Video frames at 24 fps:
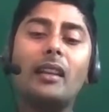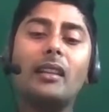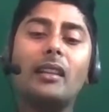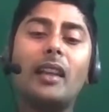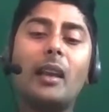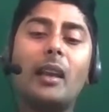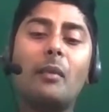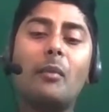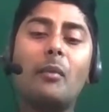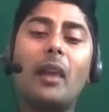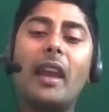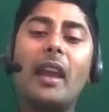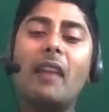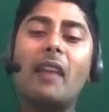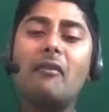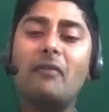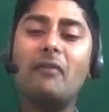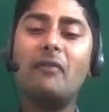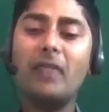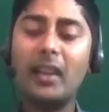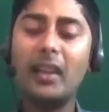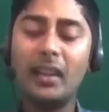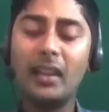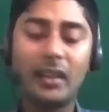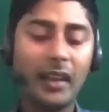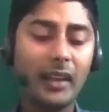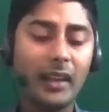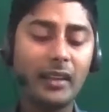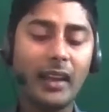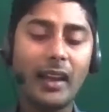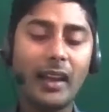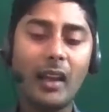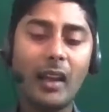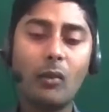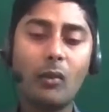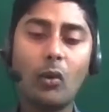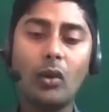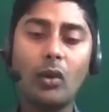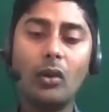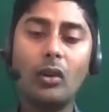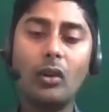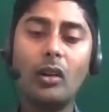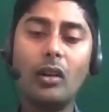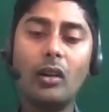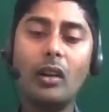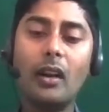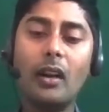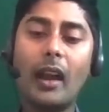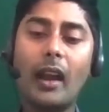them everything that I want to learn.